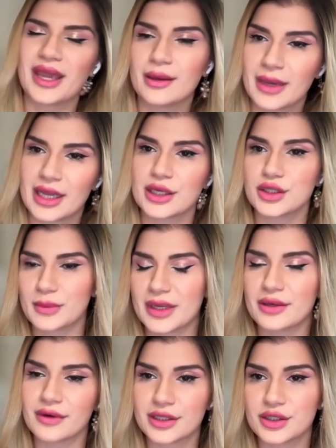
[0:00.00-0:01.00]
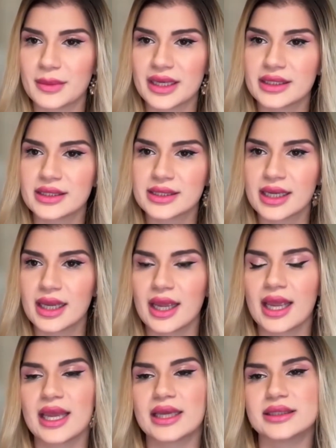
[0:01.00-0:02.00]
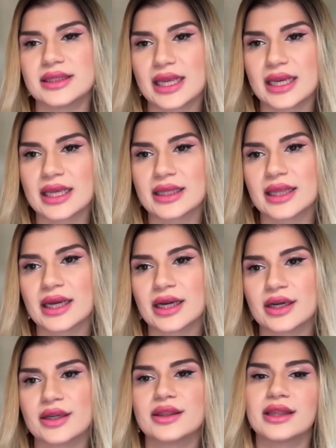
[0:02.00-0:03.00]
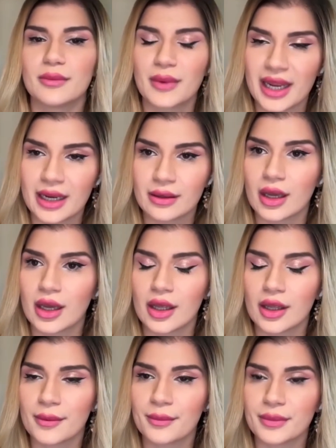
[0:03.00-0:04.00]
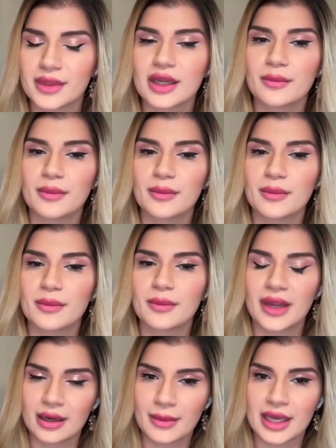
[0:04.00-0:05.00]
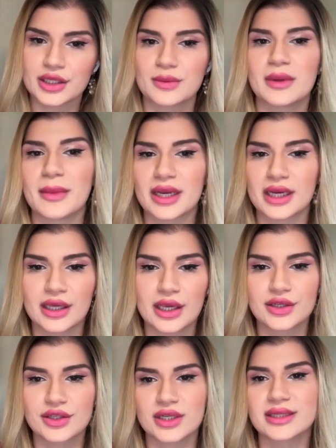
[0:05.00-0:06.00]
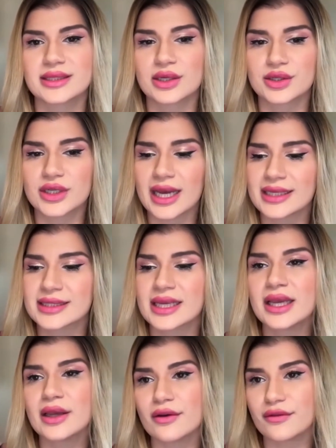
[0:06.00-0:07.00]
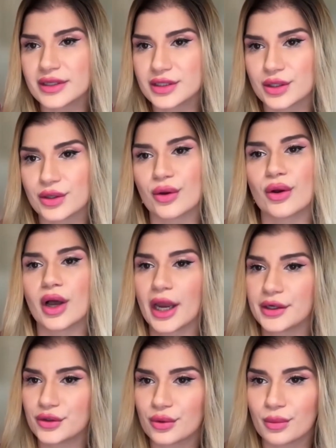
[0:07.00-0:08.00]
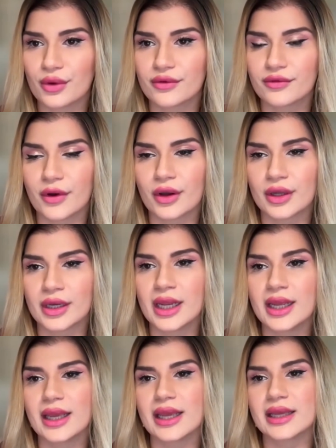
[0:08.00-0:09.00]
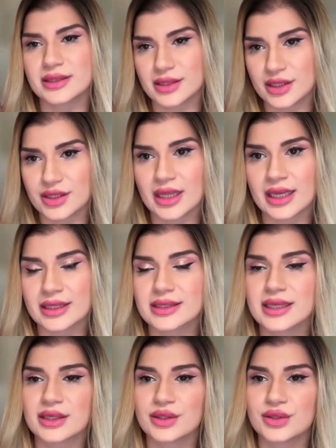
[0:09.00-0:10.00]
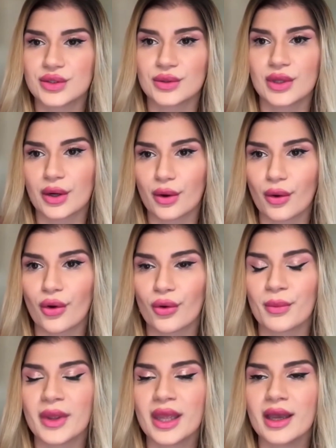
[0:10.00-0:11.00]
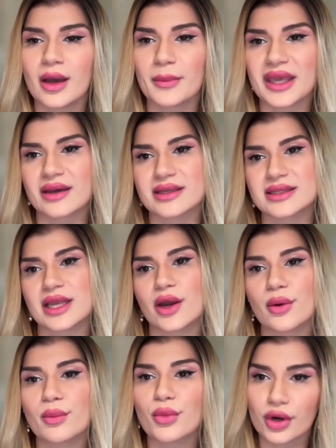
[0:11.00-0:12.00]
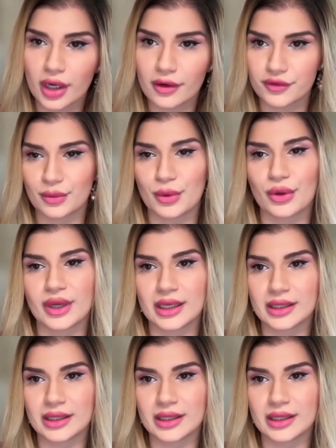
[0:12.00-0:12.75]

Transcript: pain management regimens, and they need their pain management medications such as fentanyl, hydromorphone, and such things sent to their home because they are more comfortable